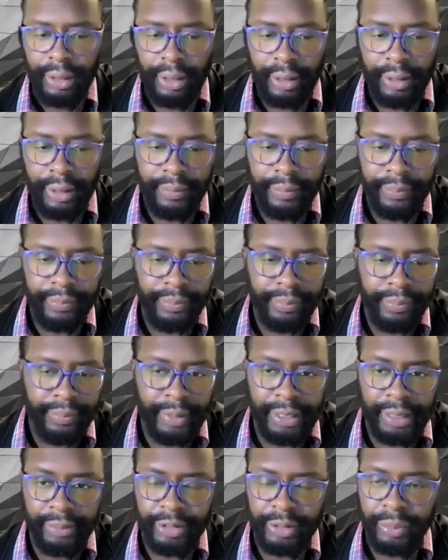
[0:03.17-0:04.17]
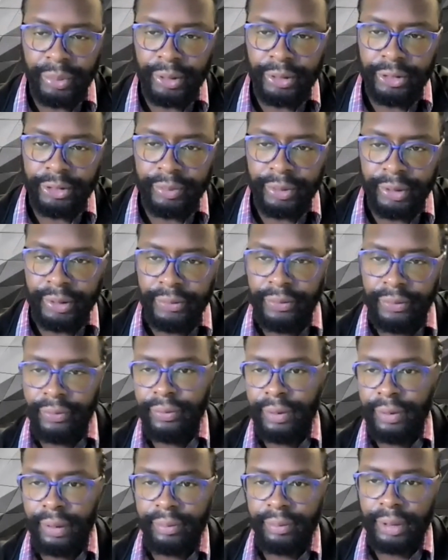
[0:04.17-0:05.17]
My name is Boyd Smith.
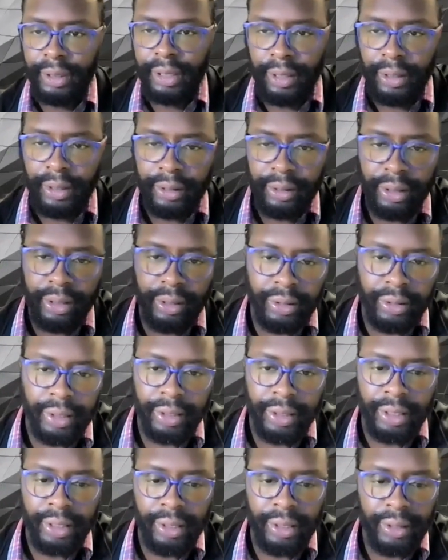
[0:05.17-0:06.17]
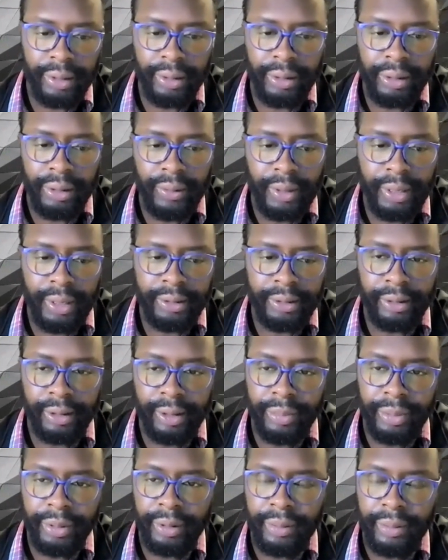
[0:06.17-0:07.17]
I'm the current curator here at the U.S.
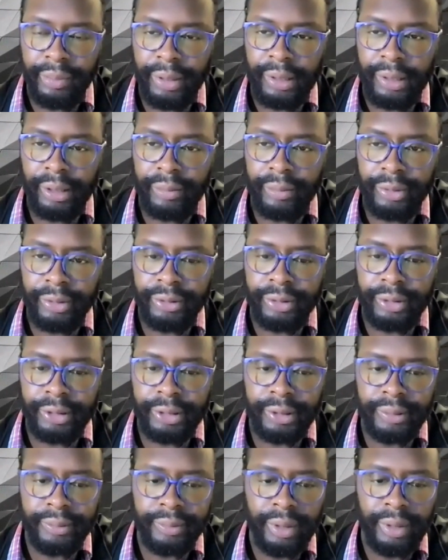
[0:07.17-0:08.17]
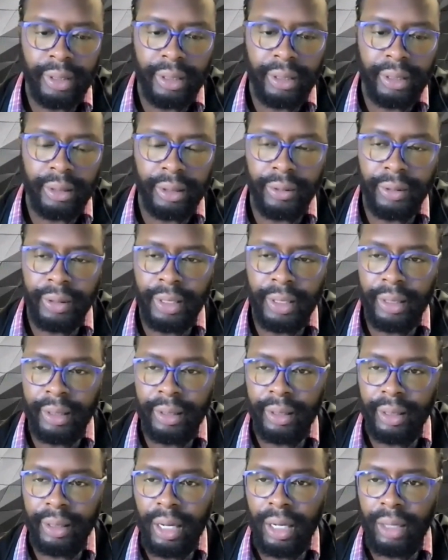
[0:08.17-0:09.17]
Olympic and Paralympic Museum, located
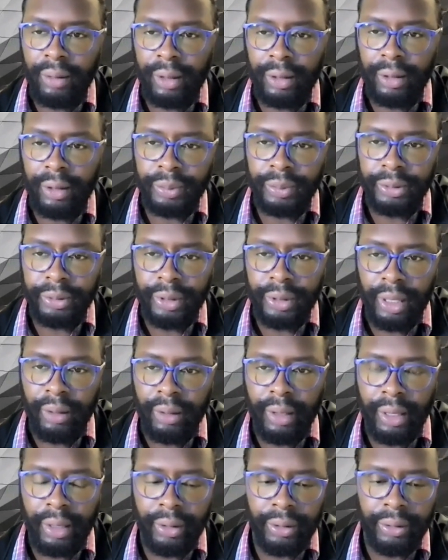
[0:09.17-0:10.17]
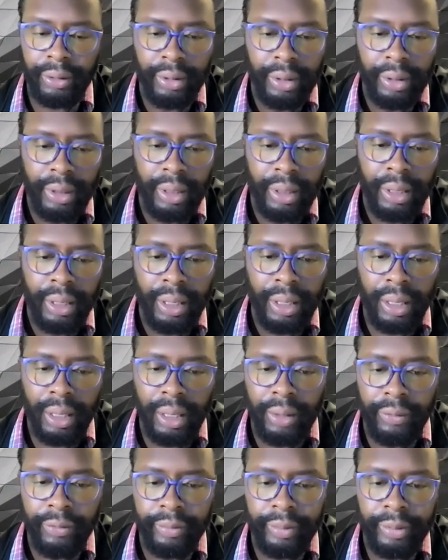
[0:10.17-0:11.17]
in Colorado Springs, Colorado.
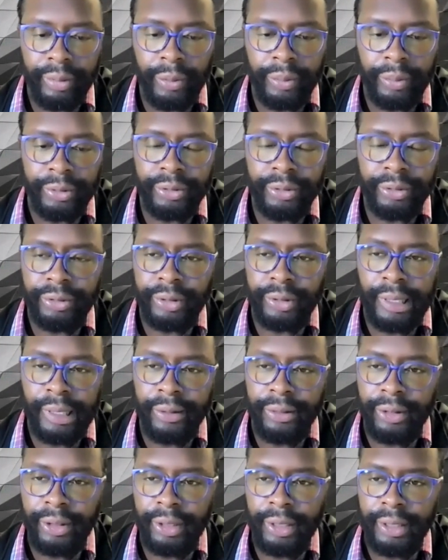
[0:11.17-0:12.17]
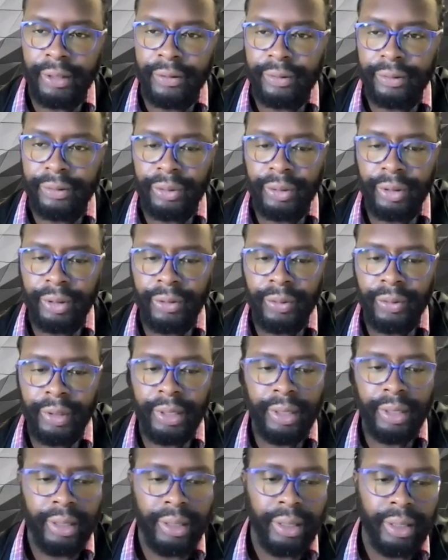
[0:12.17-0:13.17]
We've been open since July 30th of
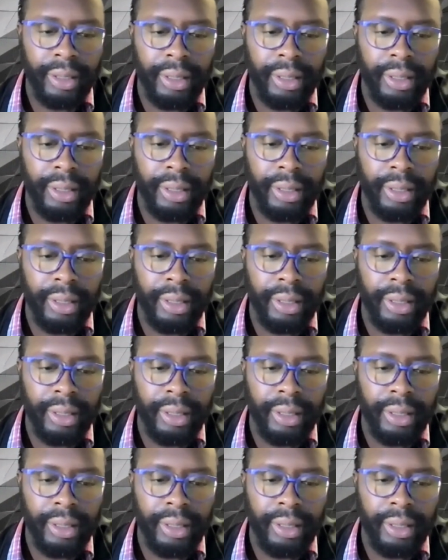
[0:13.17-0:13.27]
2020.